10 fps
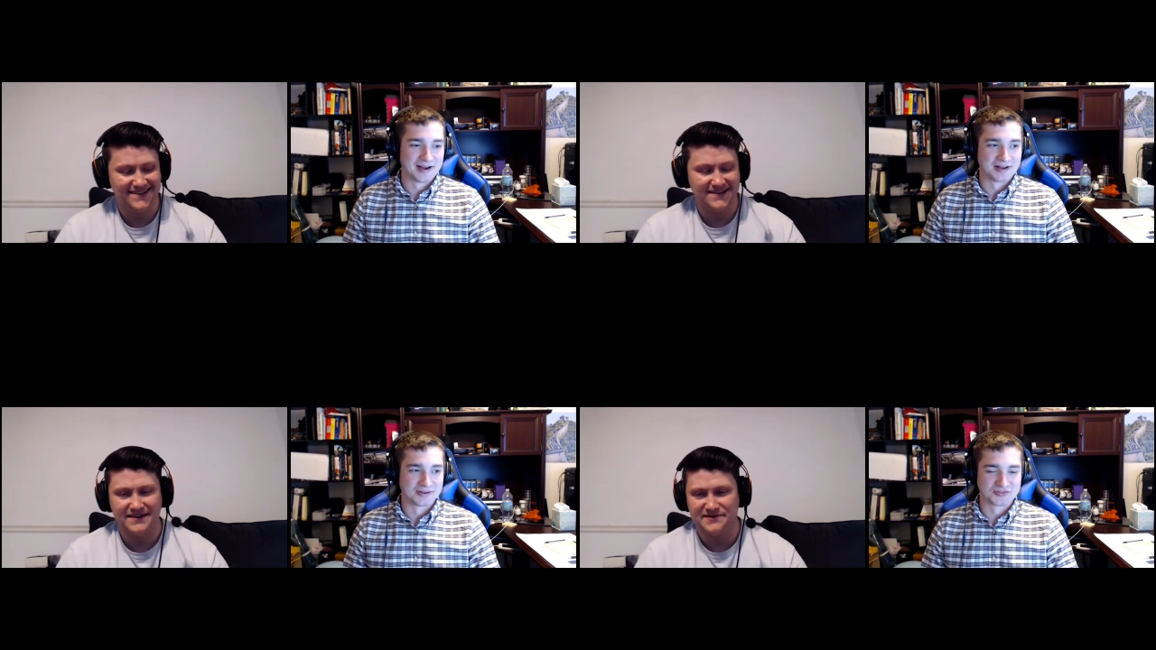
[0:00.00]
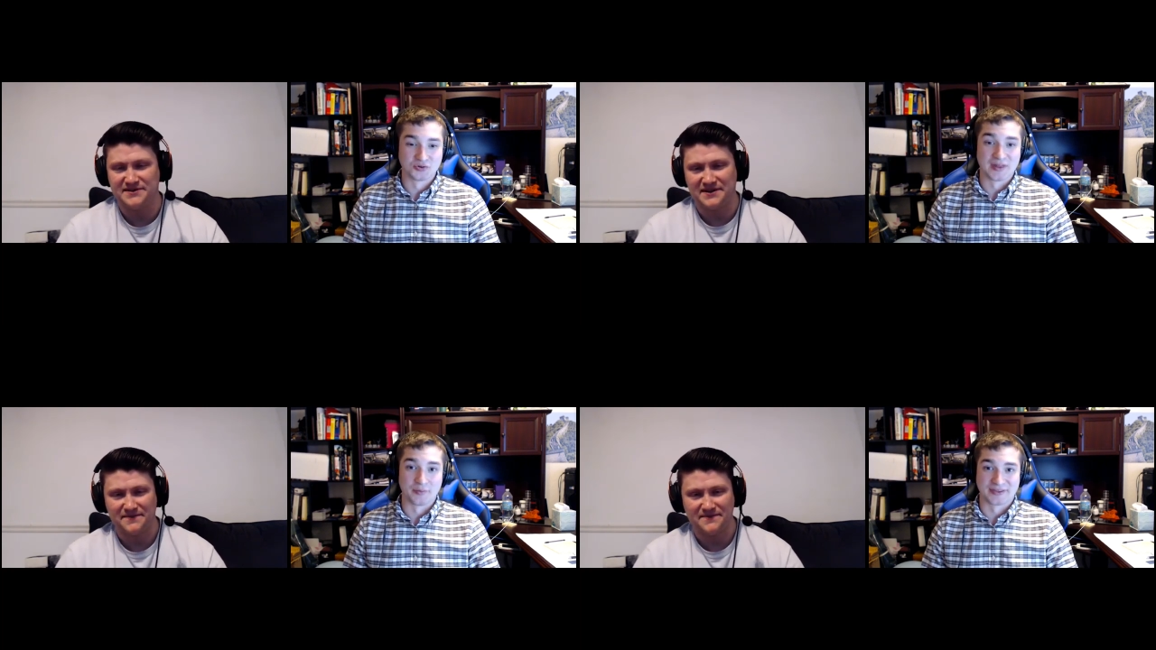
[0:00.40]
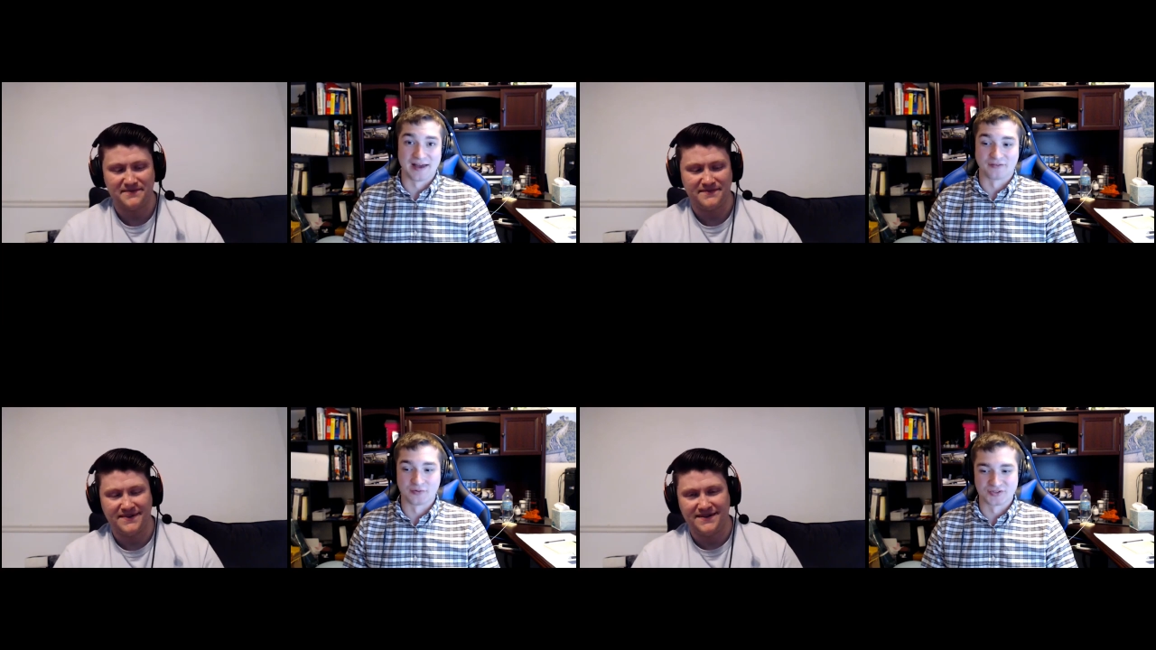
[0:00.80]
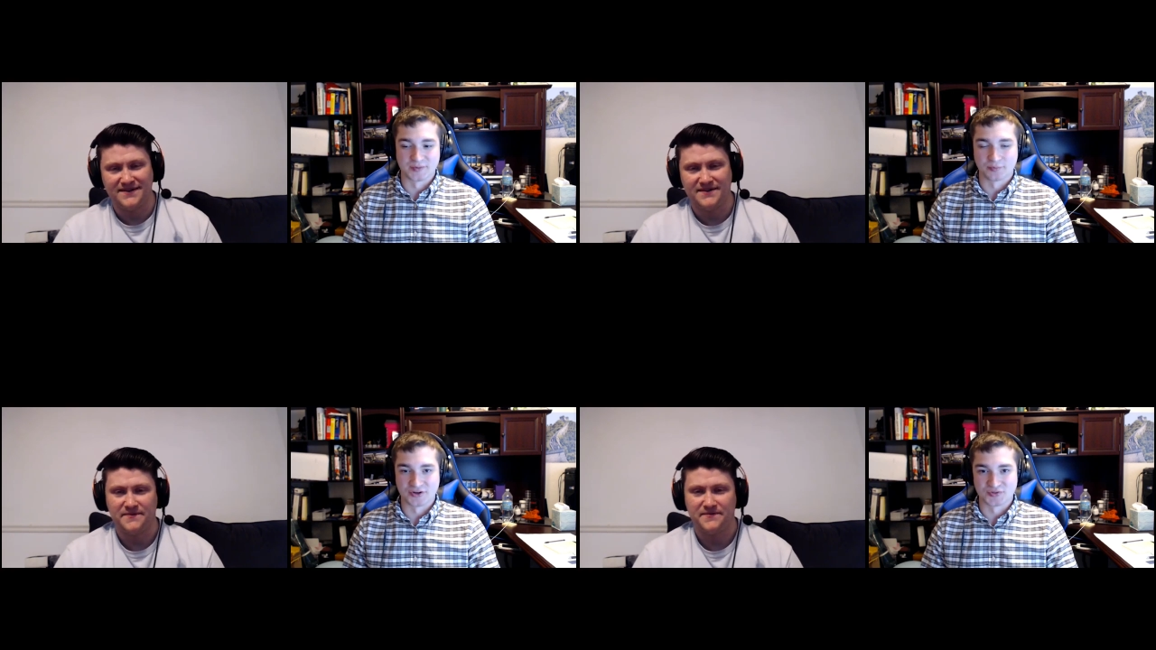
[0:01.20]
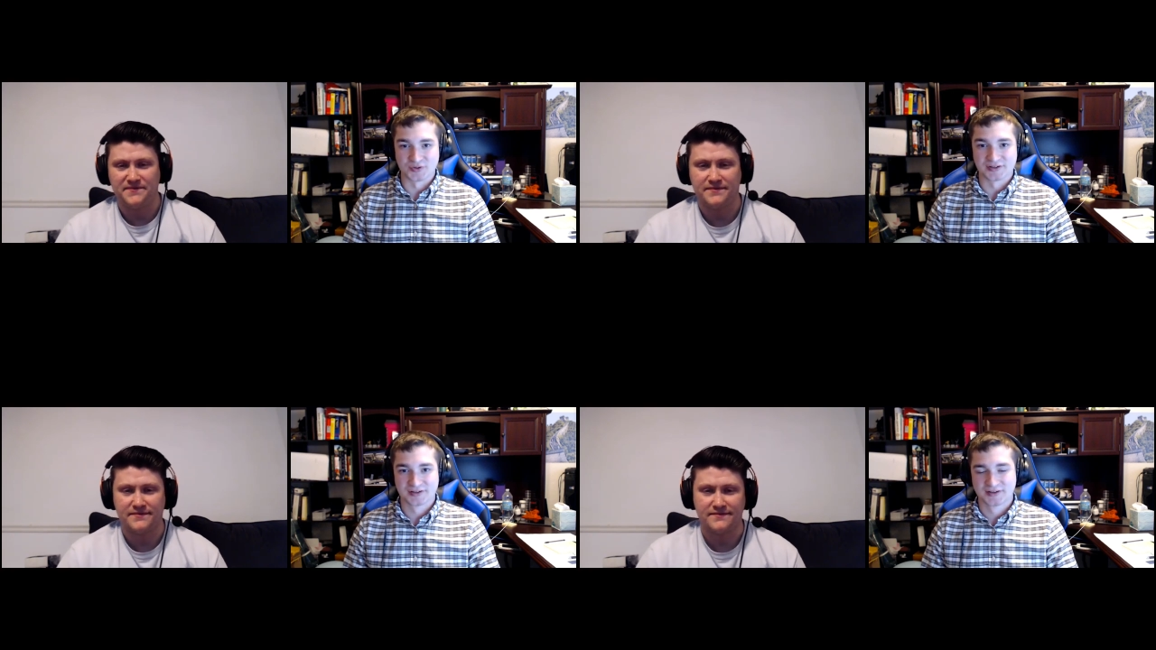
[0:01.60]
Speaker 1: Because uh, doing that with Kefka was going to be pretty sweet.
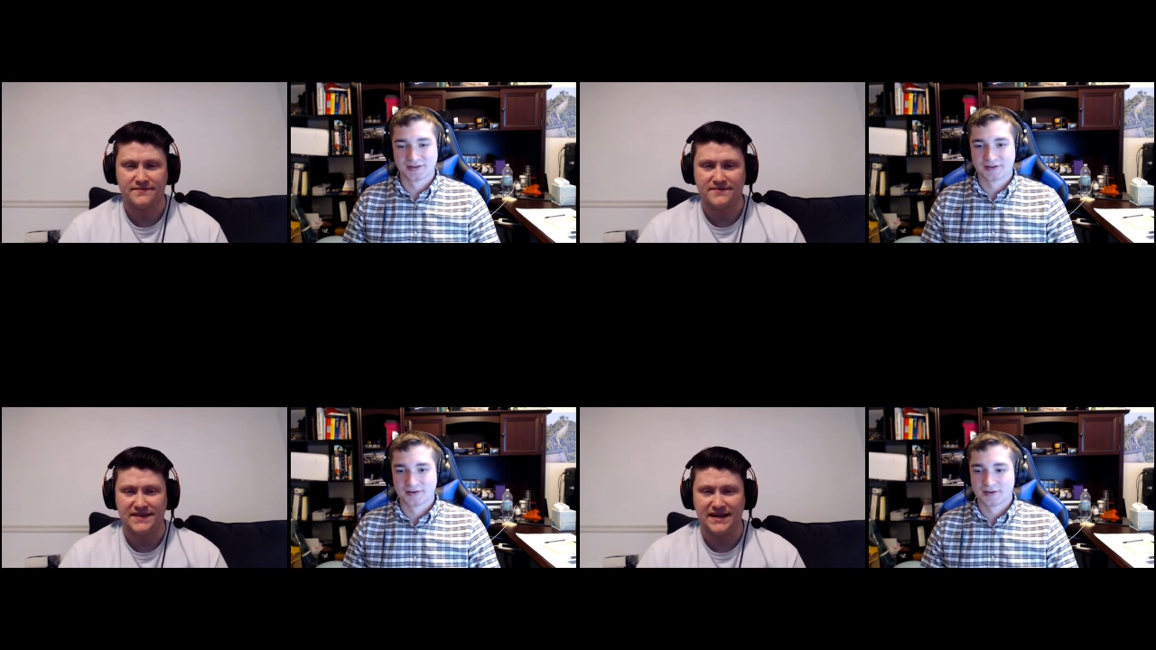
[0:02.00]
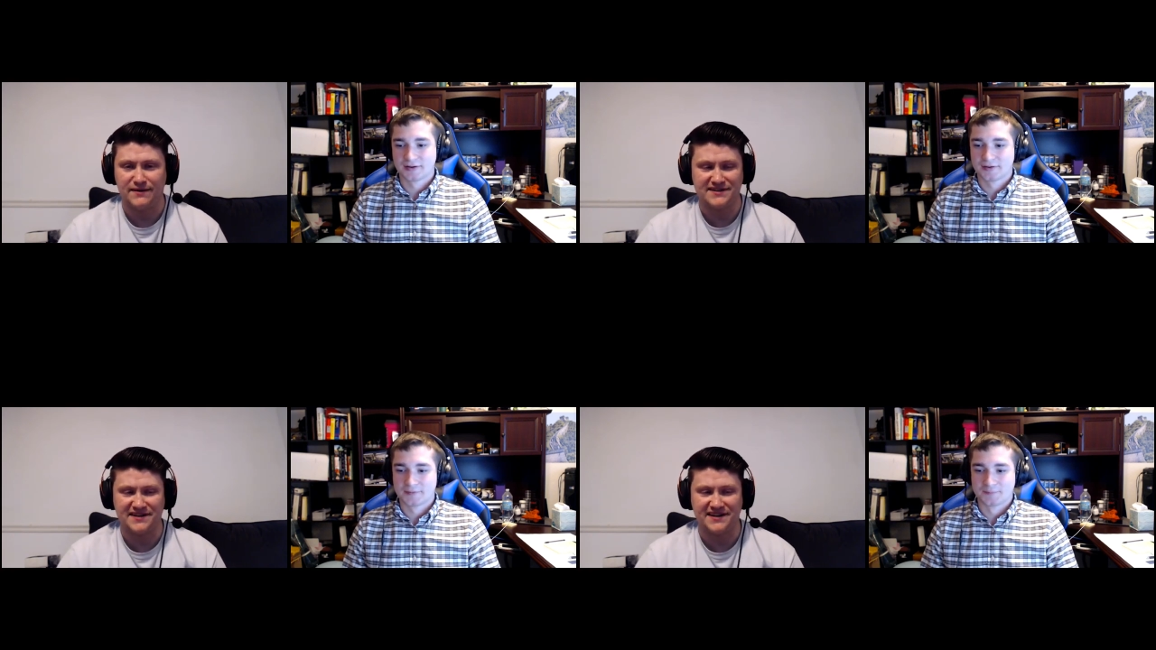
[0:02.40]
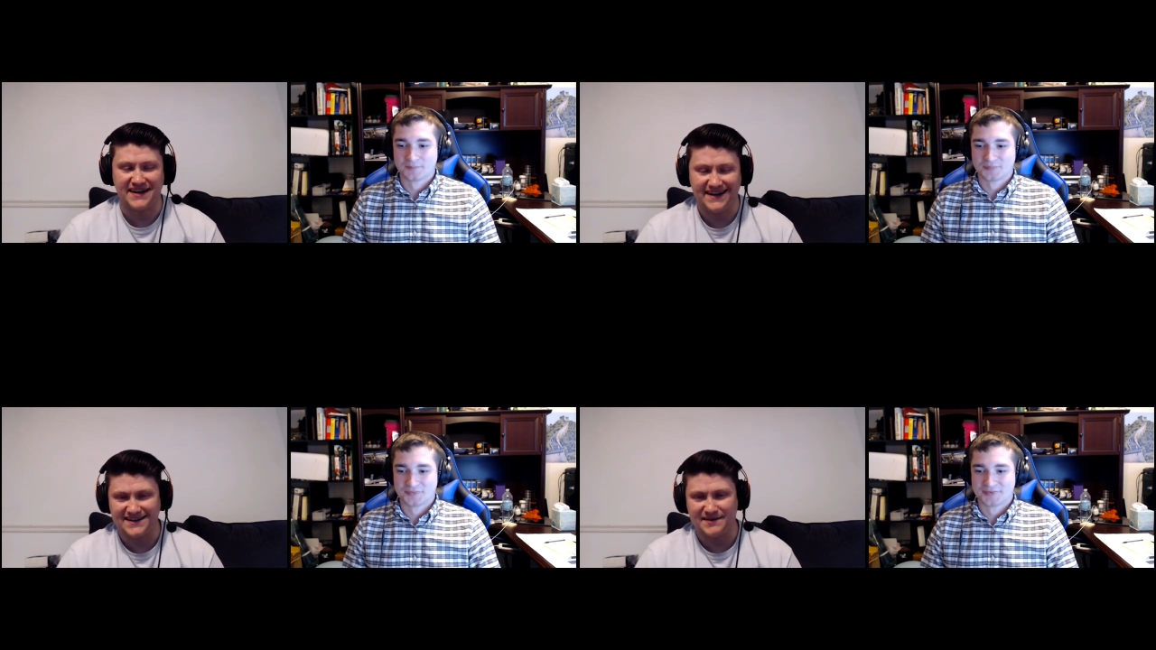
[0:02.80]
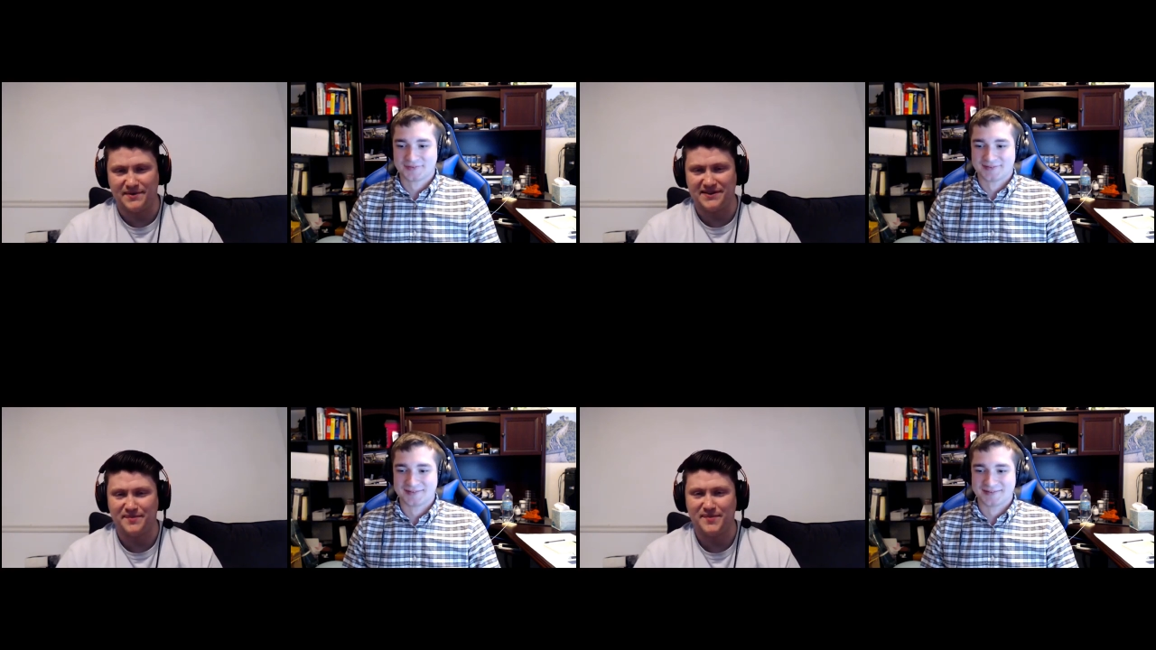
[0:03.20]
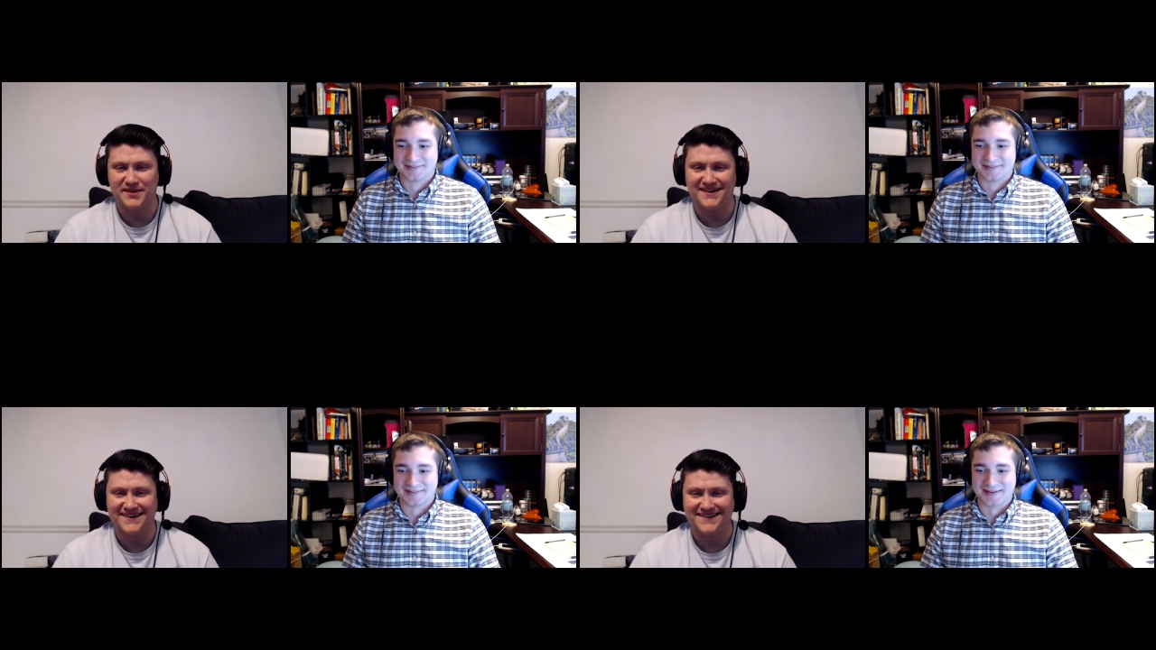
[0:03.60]
Speaker 2: Yeah, I was actually going to ask about that, but then yeah,